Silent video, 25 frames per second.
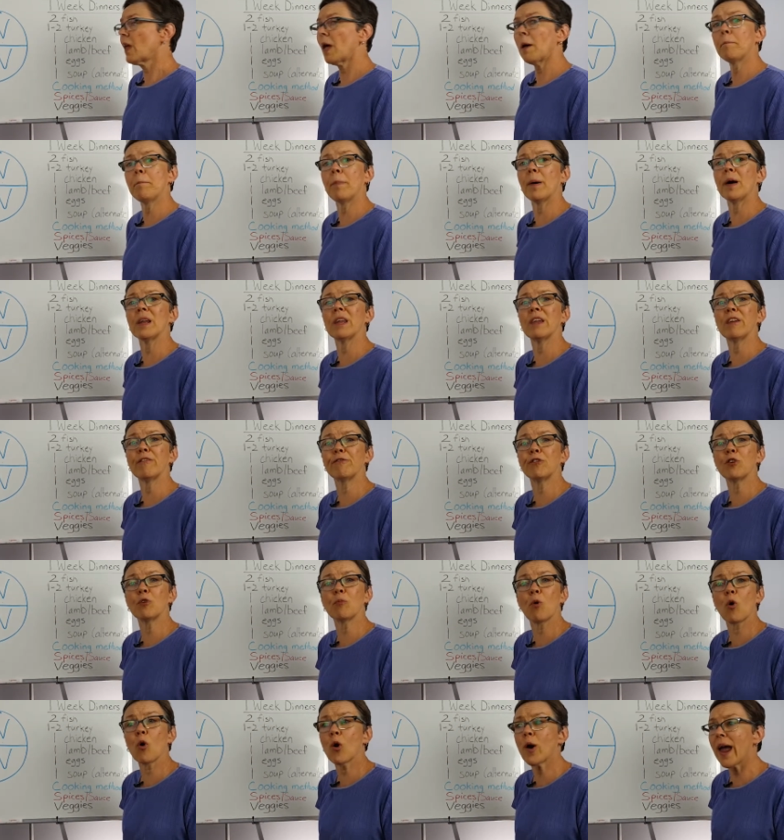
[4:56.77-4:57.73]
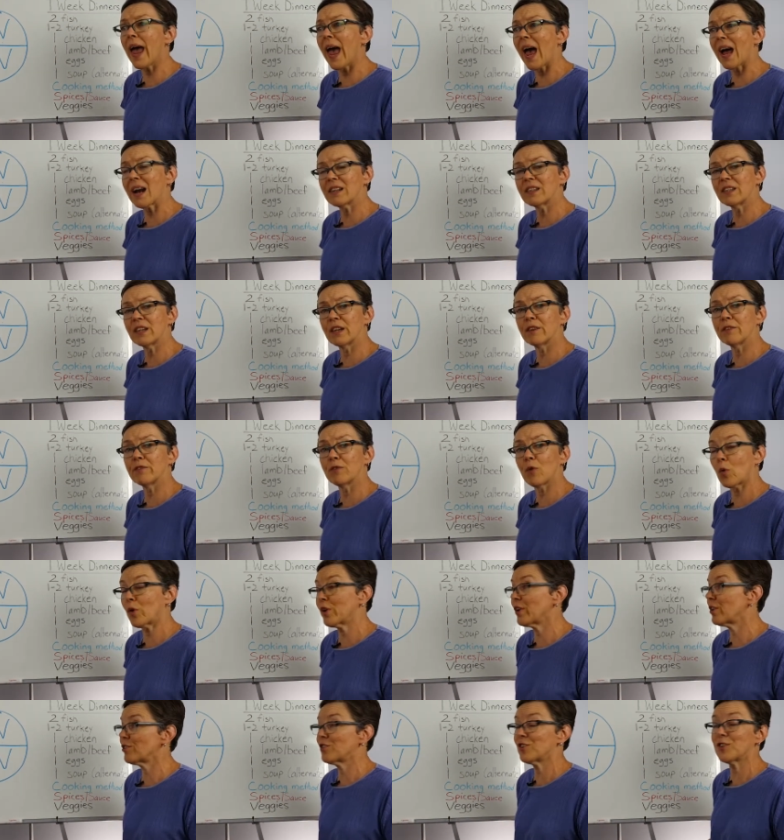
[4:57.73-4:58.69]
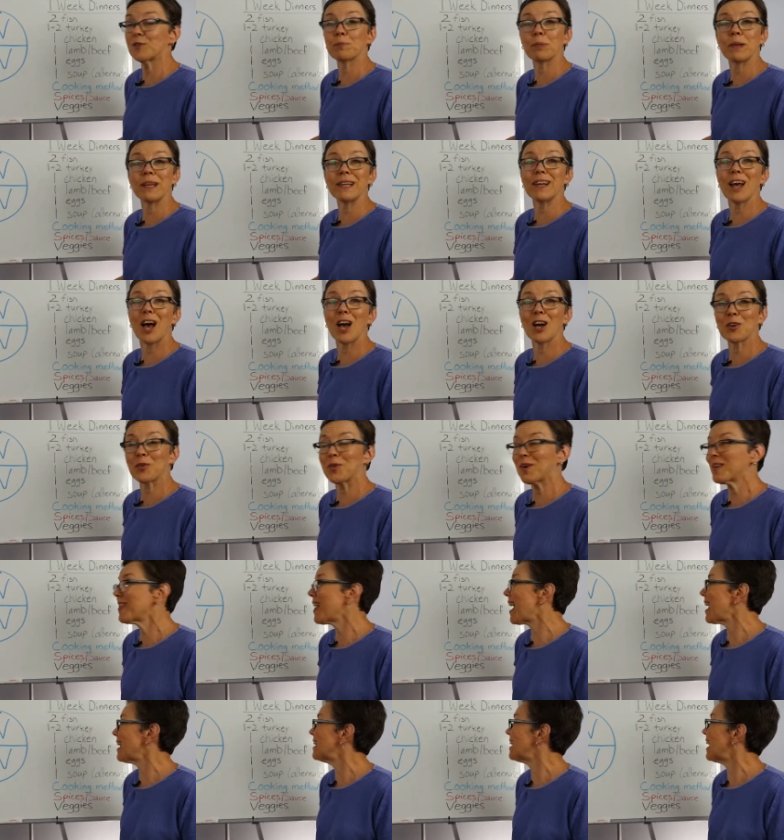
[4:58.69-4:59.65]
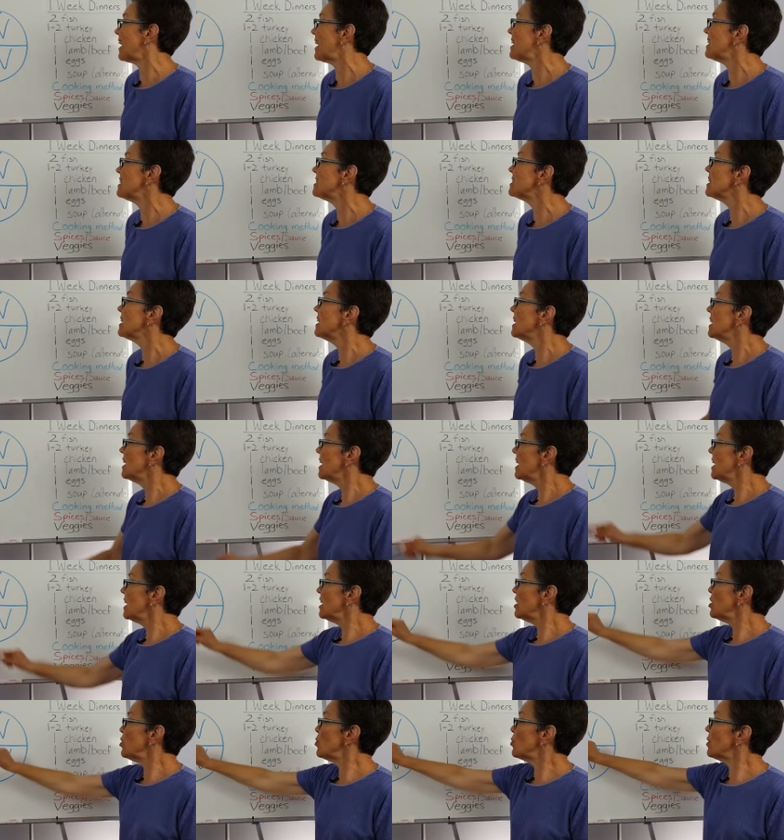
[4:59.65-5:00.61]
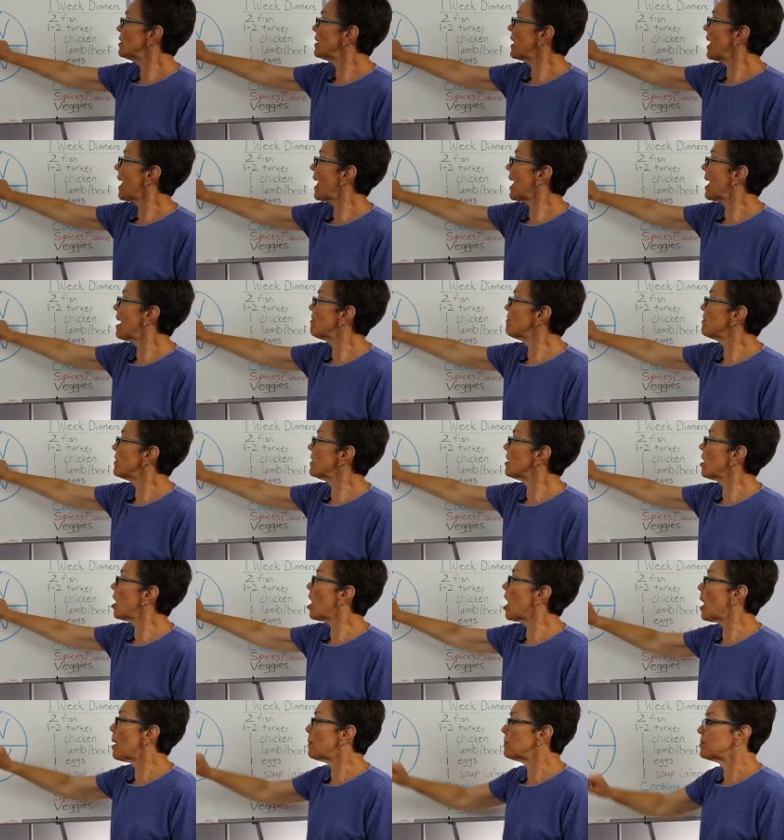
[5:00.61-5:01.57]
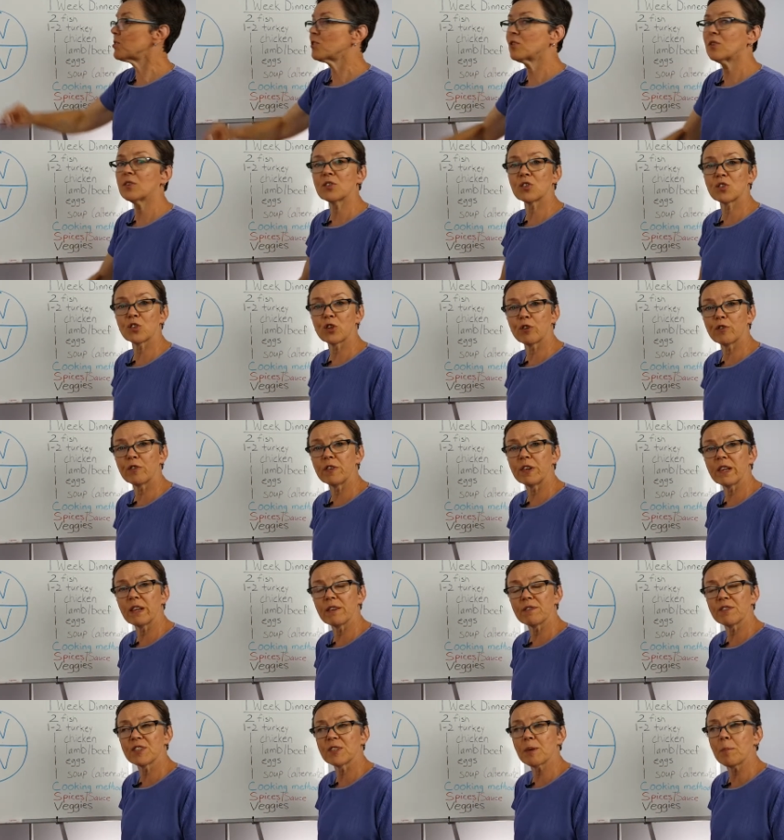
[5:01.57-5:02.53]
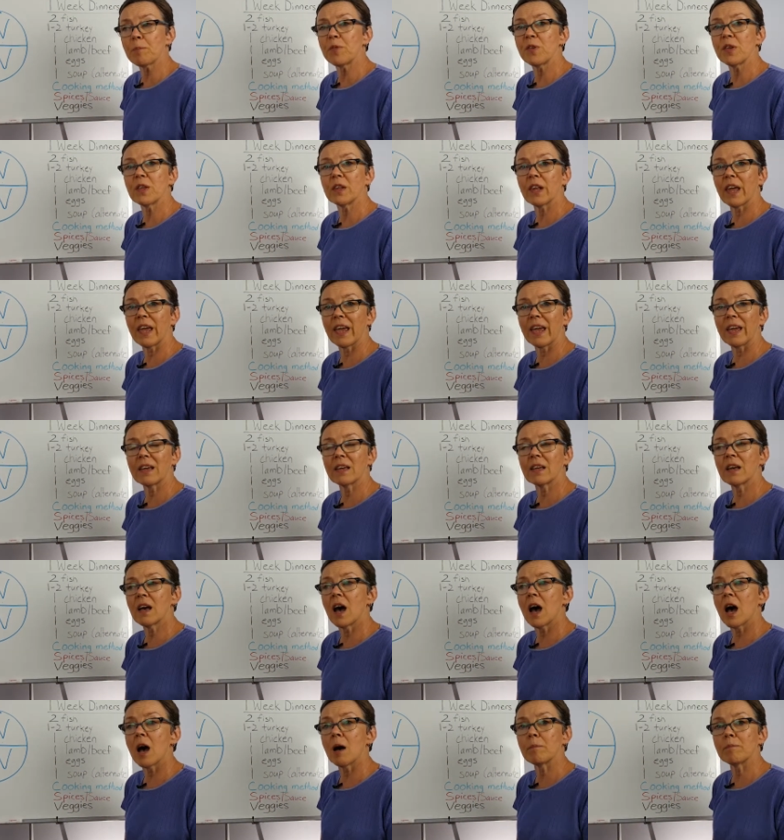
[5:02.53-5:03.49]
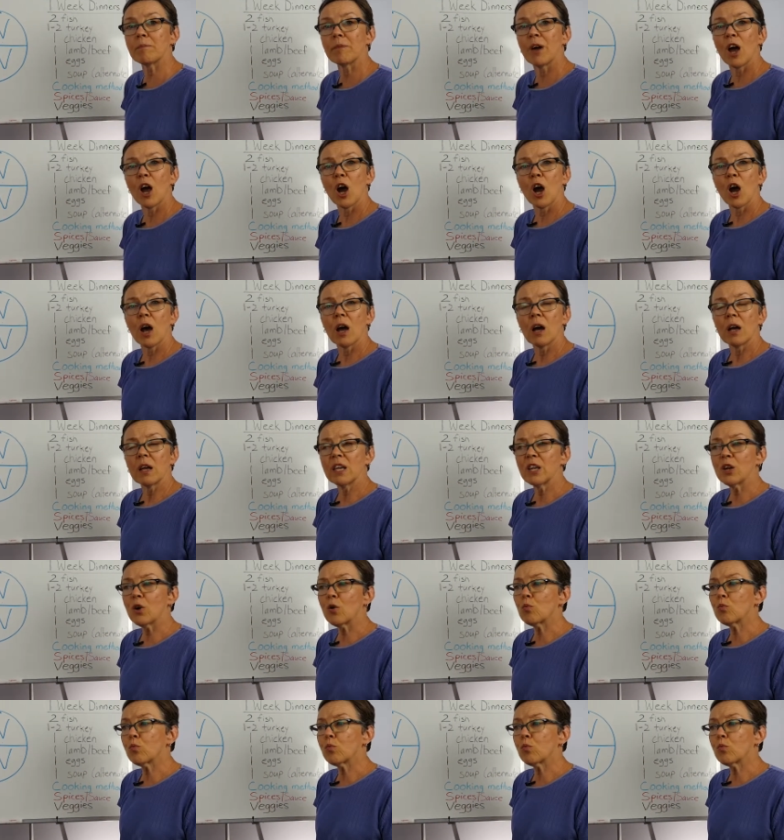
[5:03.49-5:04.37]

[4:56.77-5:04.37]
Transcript: But if you're more active or you're just plain hungry that night, you can have an optional serving of something like, um, you know,